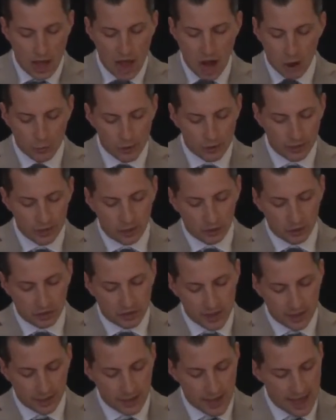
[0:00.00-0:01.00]
I really don't
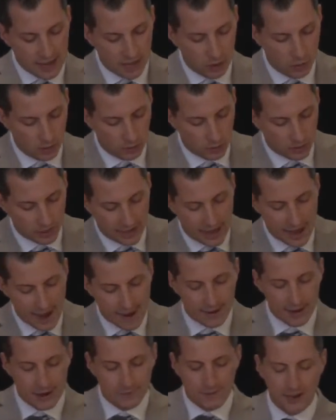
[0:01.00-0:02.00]
think anyone would
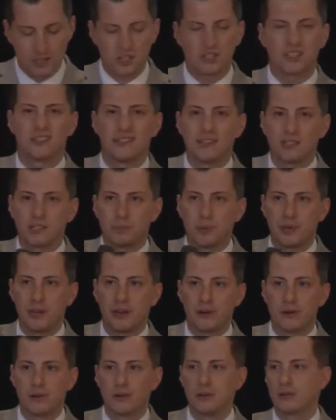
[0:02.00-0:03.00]
care if I just
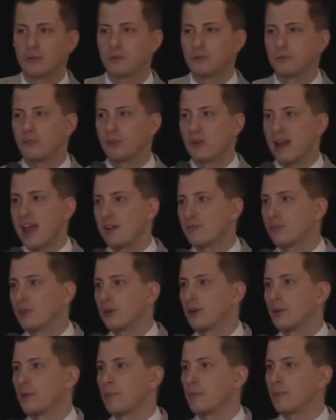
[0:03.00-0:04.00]
disappeared forever.